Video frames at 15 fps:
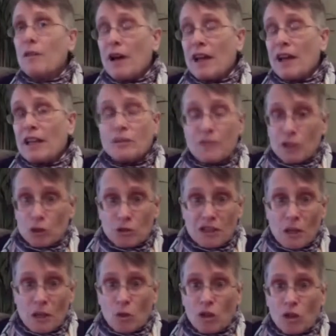individuals
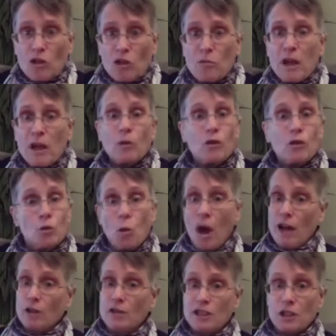that work with me. I do
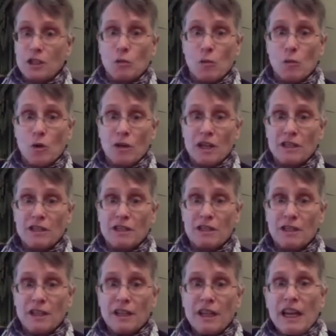water ceremonies,
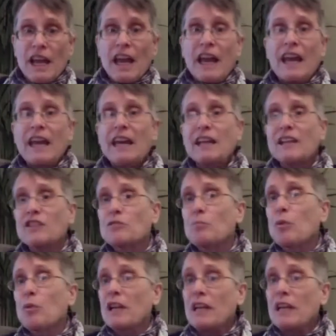and it's
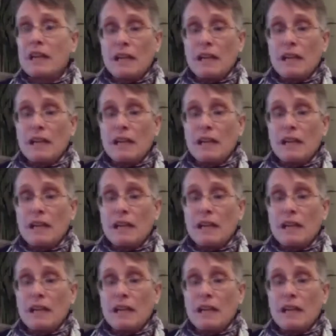putting